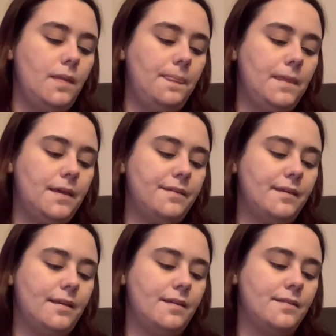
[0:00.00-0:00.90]
This
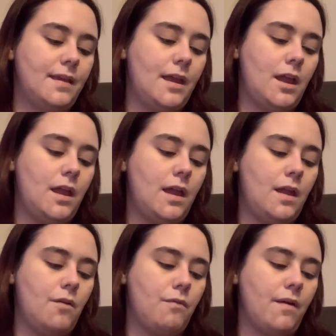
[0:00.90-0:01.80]
is
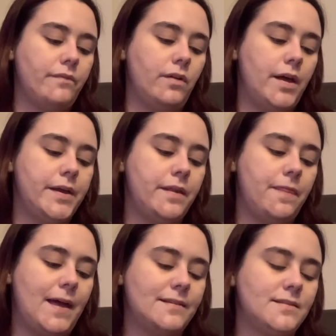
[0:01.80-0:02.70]
a
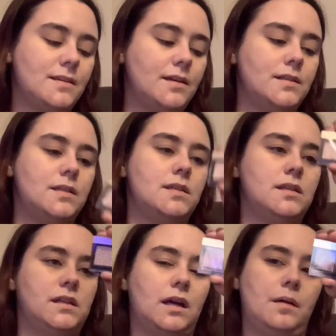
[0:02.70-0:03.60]
Revlon. That's a
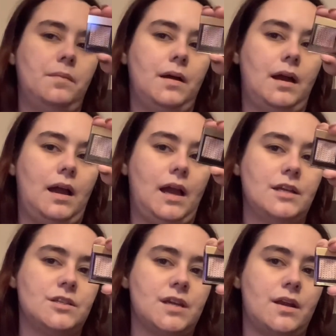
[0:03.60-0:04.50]
dub
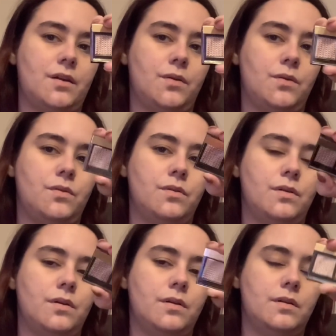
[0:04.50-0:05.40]
eyeshadow
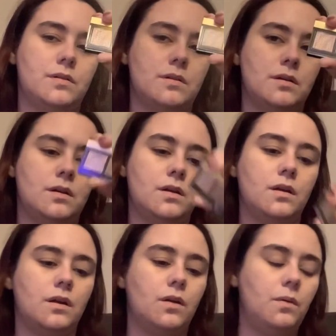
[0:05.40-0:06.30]

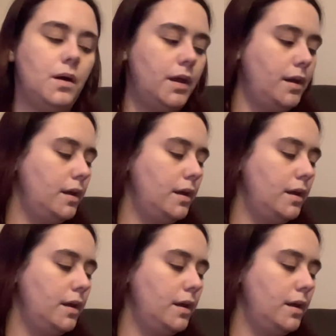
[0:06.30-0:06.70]
quad.